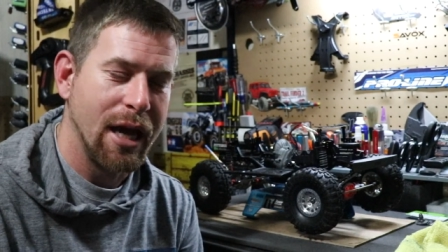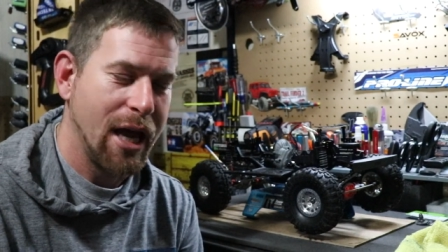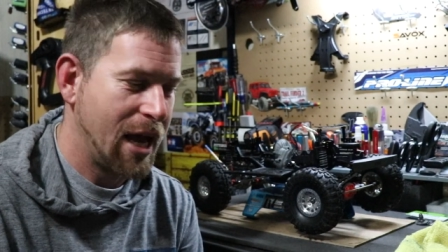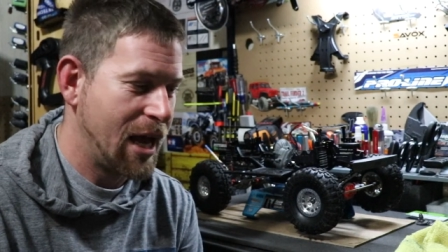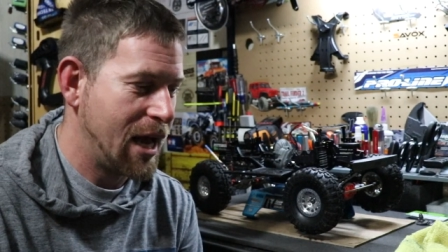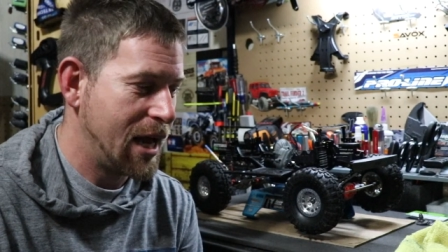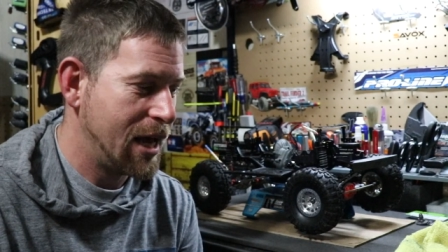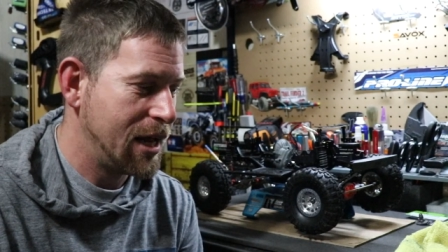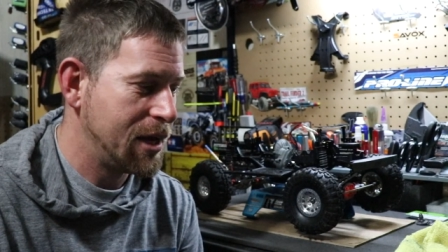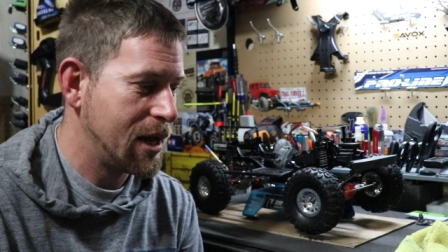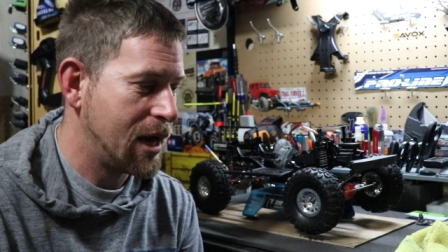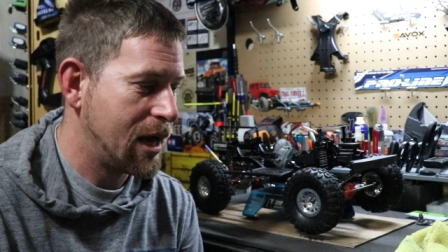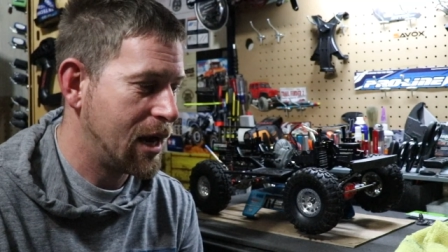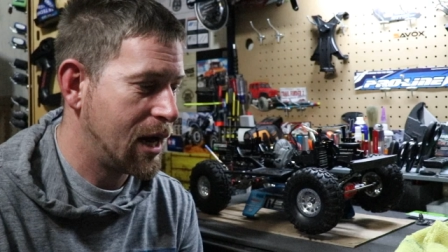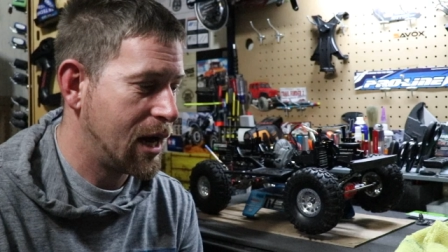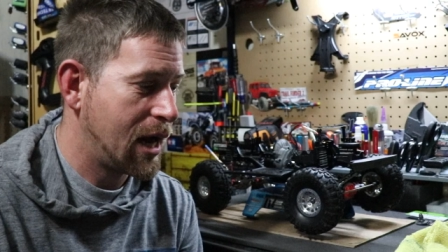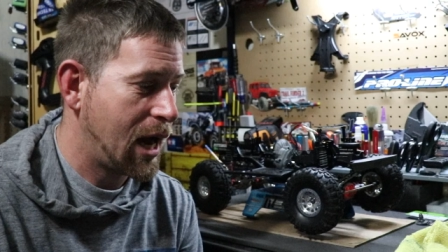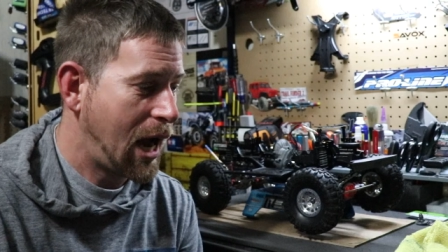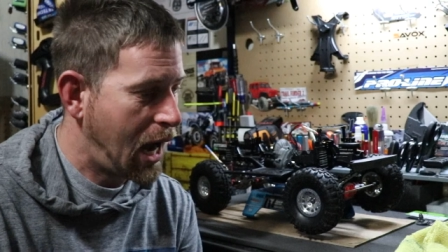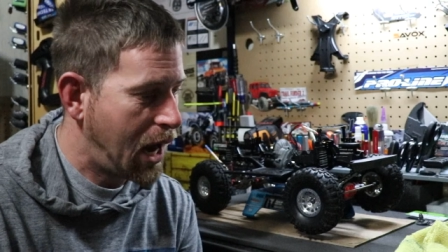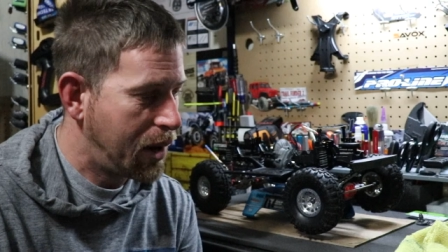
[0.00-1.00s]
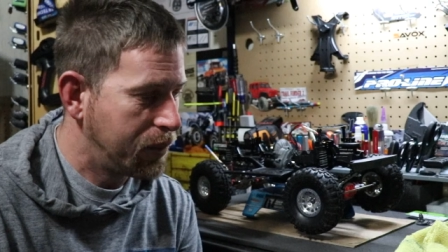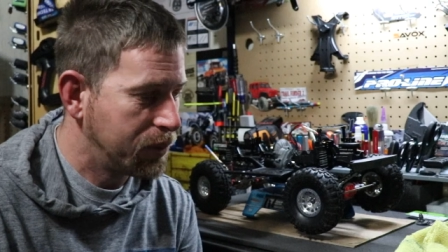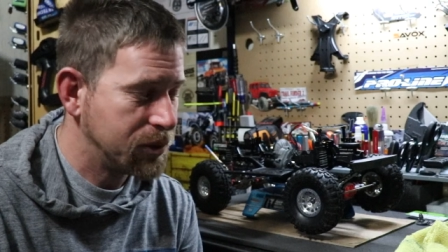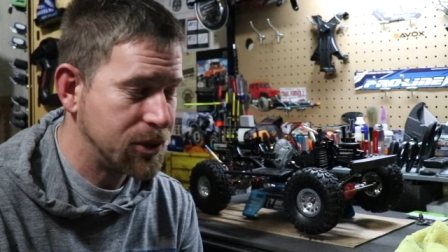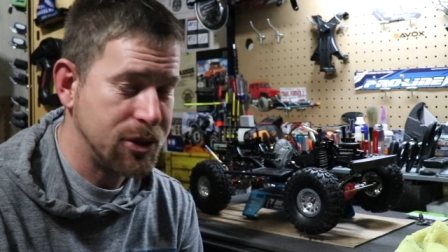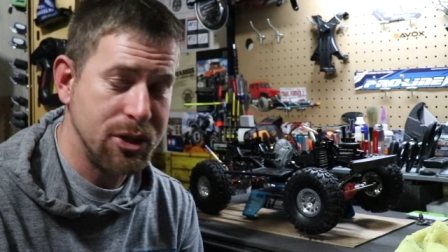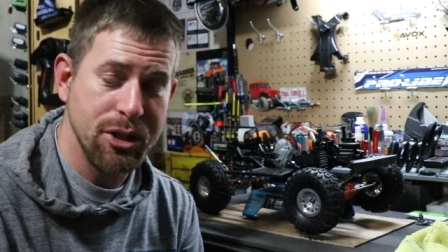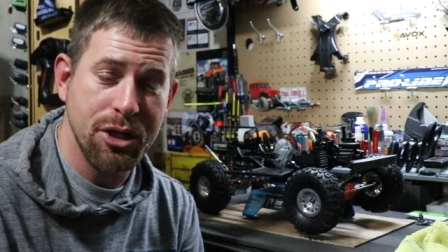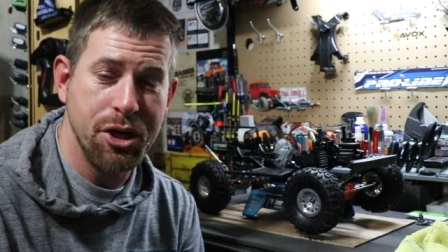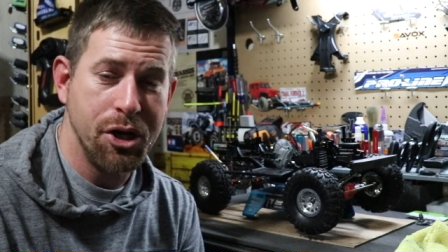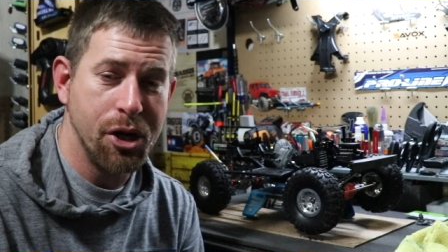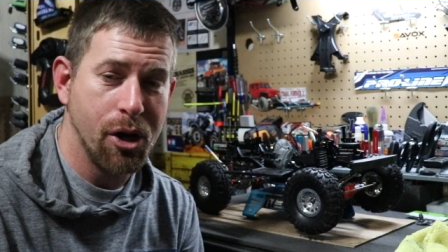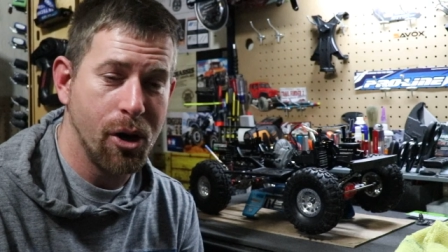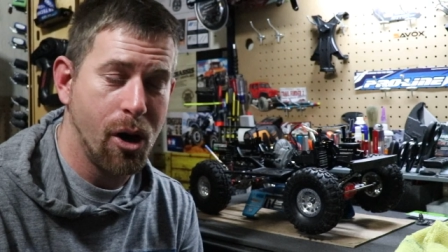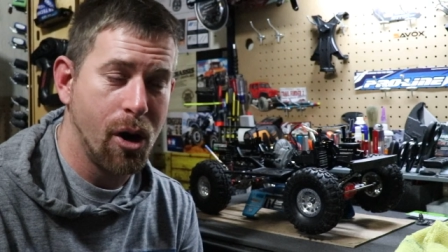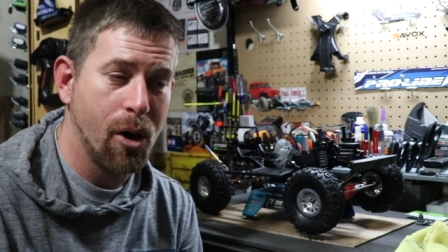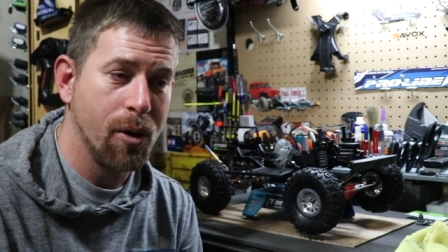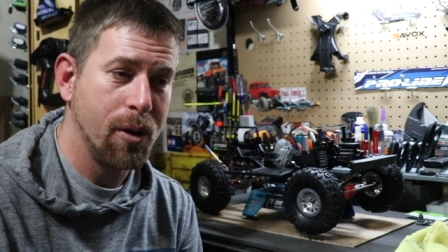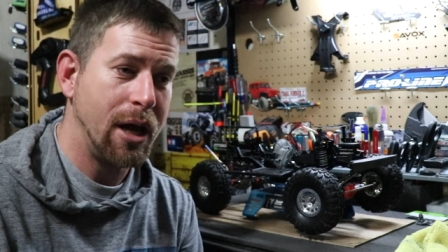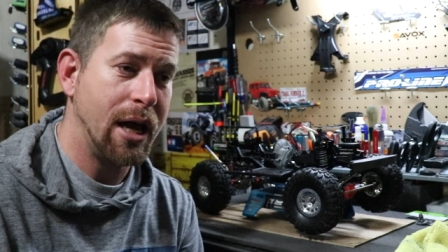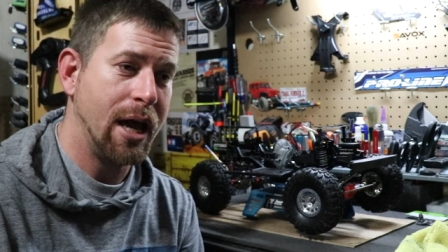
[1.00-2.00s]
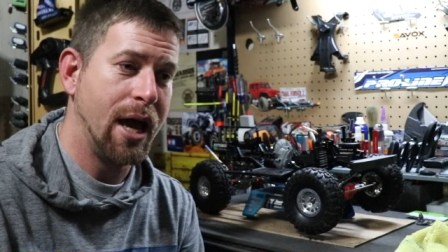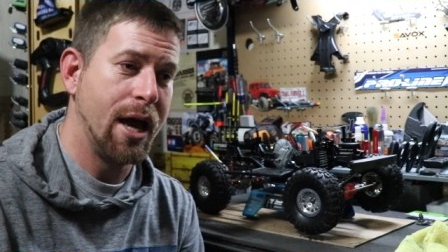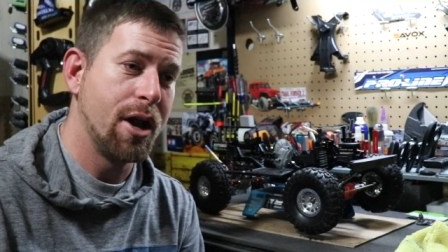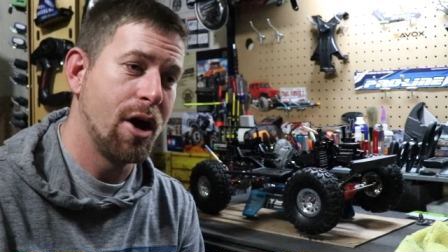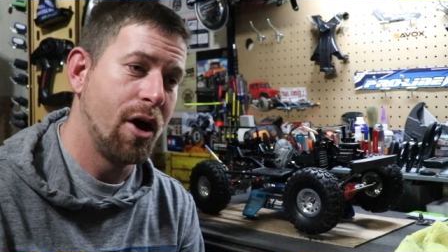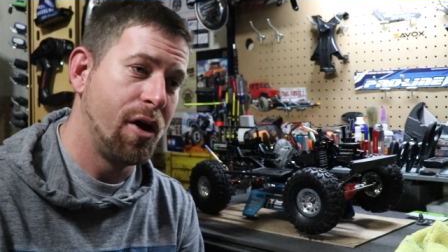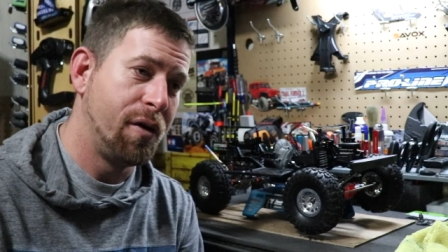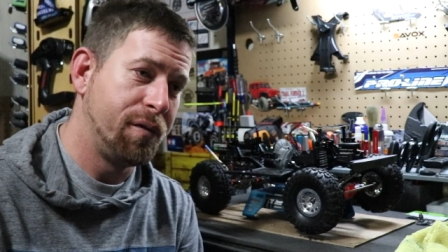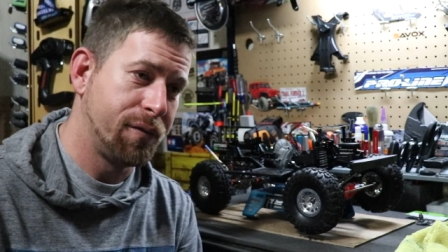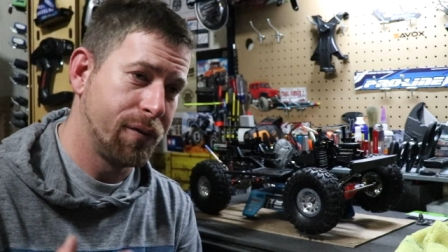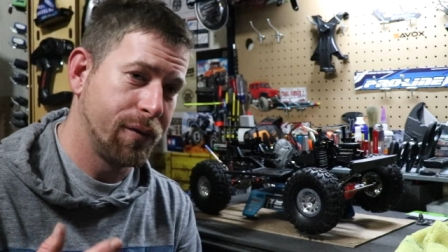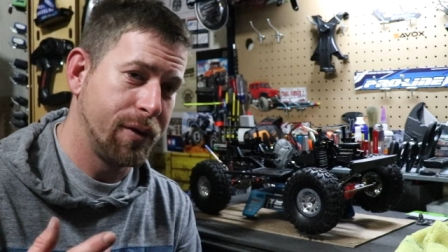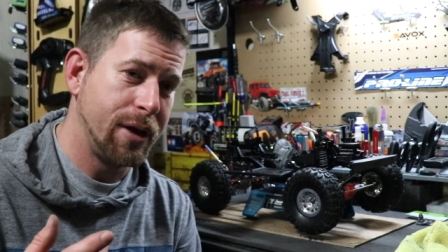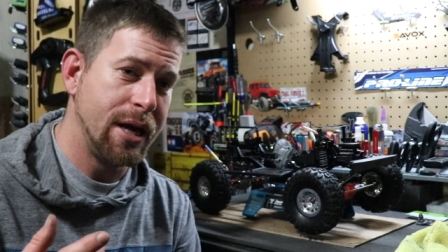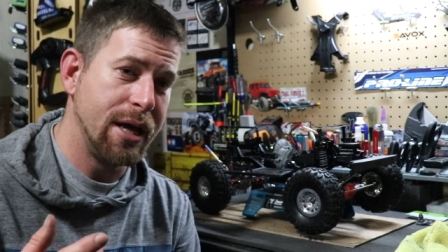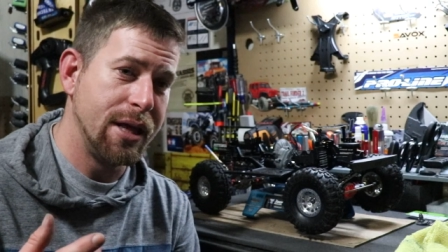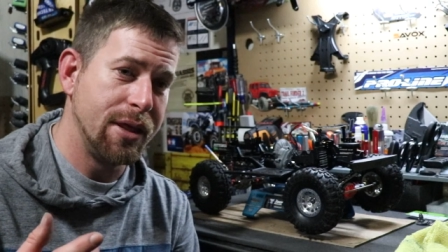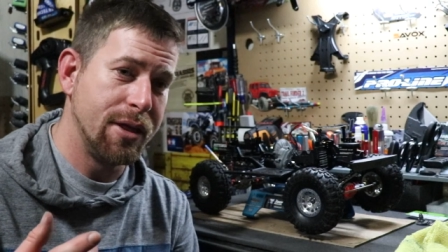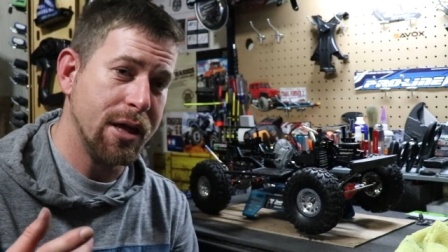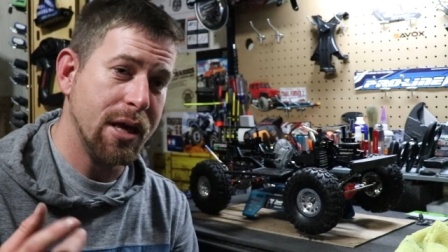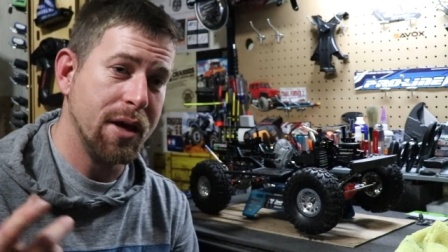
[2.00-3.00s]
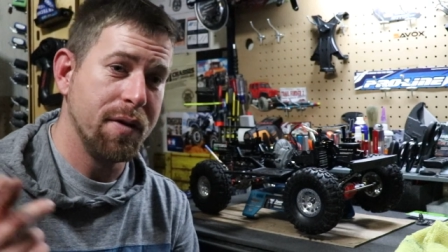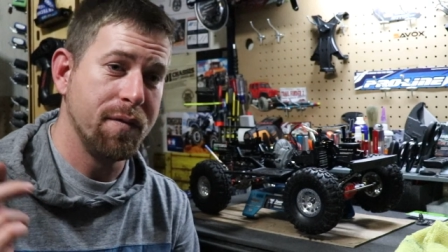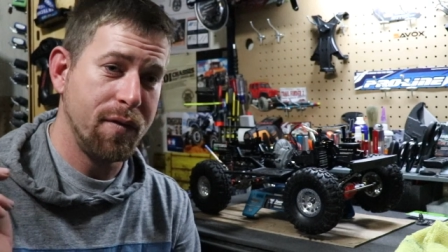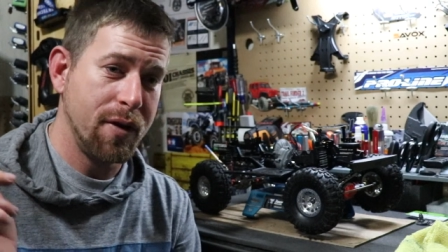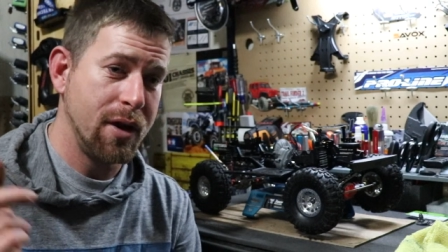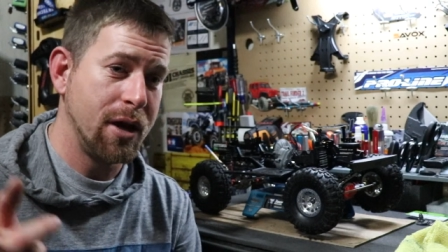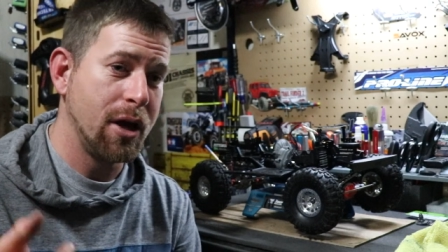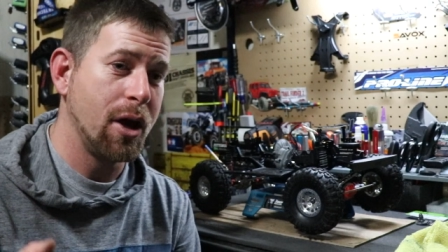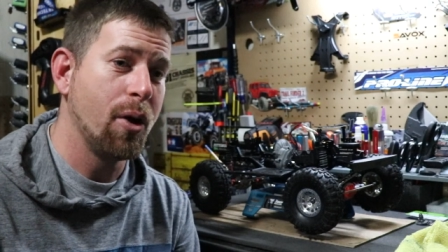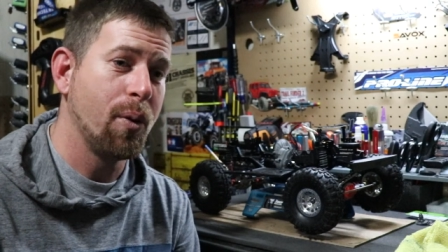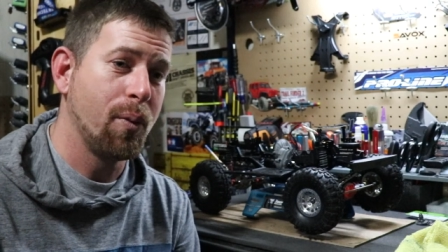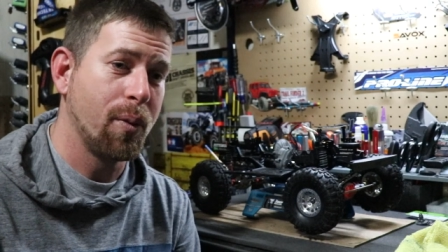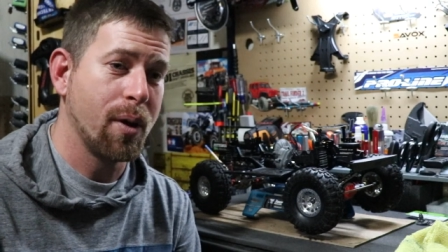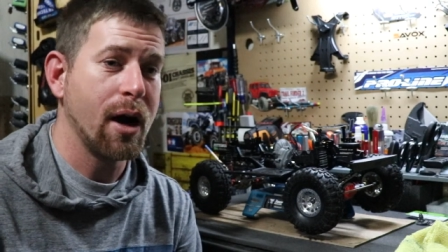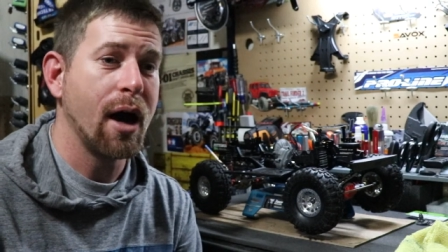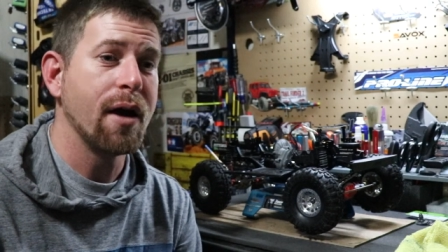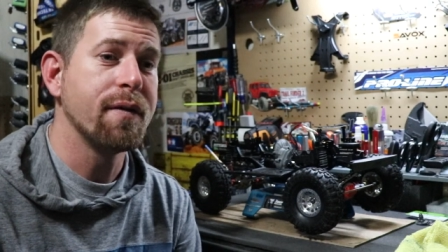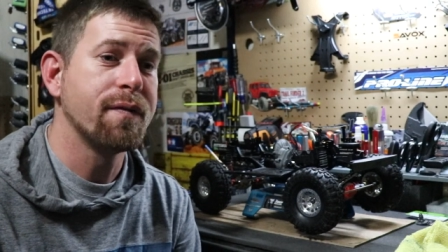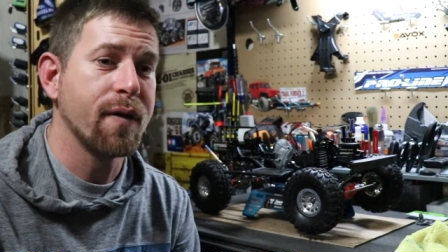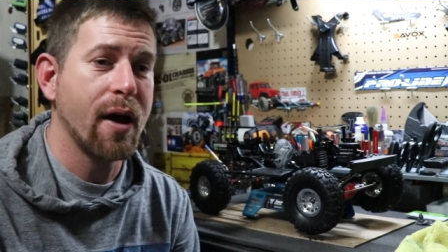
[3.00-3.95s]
And uh, I will see y'all and hopefully the video where I